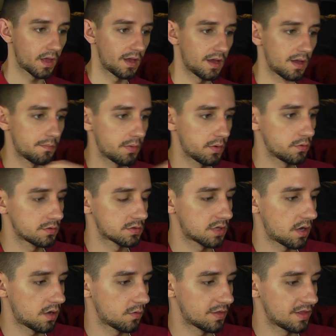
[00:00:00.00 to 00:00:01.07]
But we'll
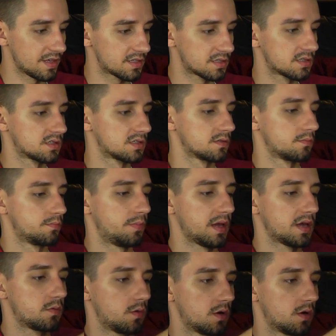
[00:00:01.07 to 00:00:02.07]
start with this big